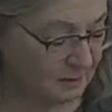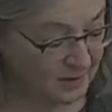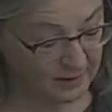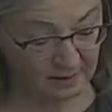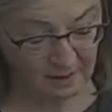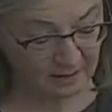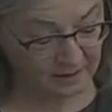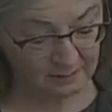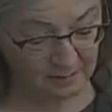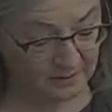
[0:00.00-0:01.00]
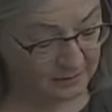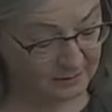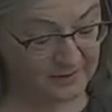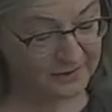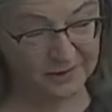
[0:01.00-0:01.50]
With any luck, the
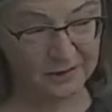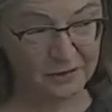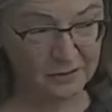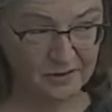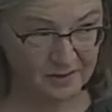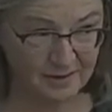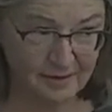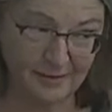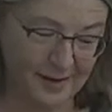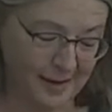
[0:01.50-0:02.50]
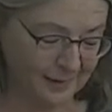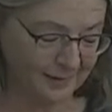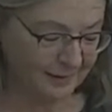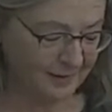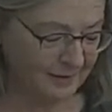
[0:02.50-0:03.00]
mother isn't interested in
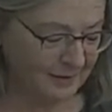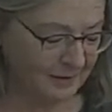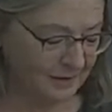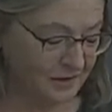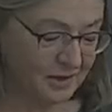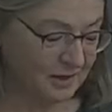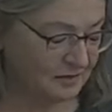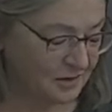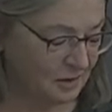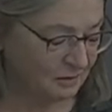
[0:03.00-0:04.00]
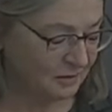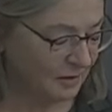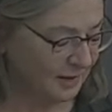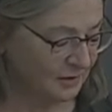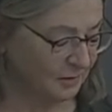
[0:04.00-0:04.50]
that. She gives no
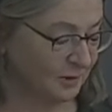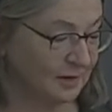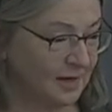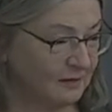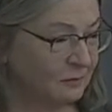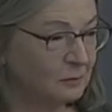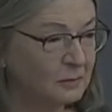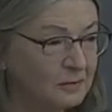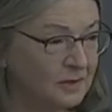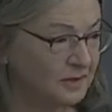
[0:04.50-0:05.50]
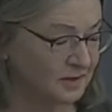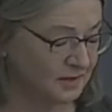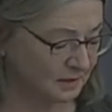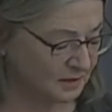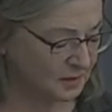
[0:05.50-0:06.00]
thought to a life previous
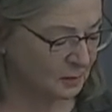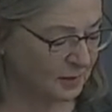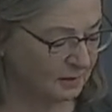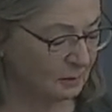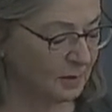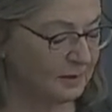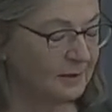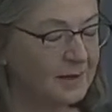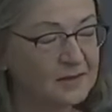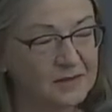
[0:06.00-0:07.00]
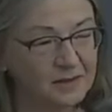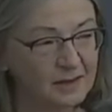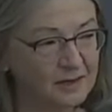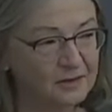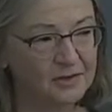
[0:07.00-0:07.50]
to this one, the one
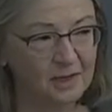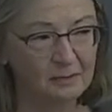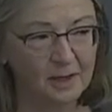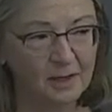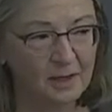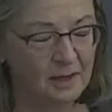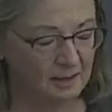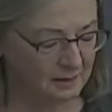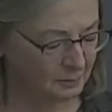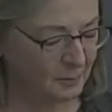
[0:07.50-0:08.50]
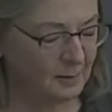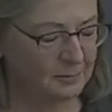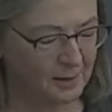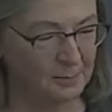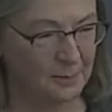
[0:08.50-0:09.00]
nested on her stomach and
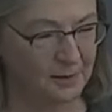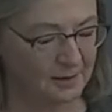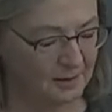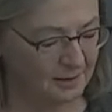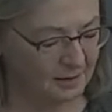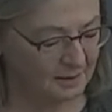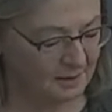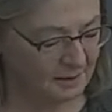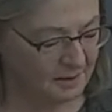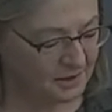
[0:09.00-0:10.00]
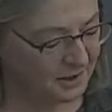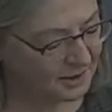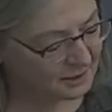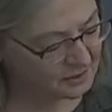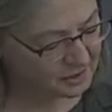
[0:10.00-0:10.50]
propped up. She
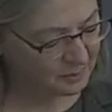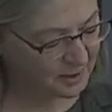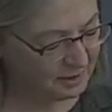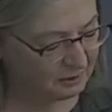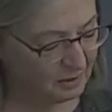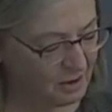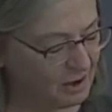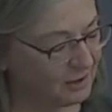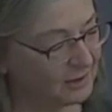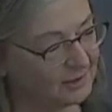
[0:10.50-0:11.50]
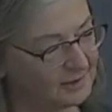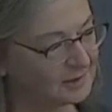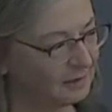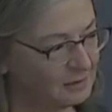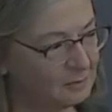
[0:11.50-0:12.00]
cares to be held long in
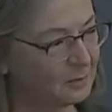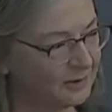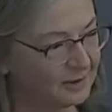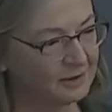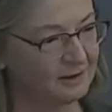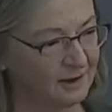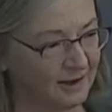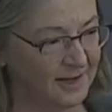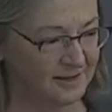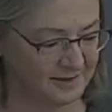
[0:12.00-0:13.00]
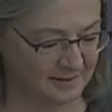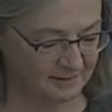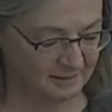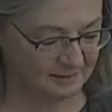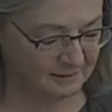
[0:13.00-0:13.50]
its unblinking eyes.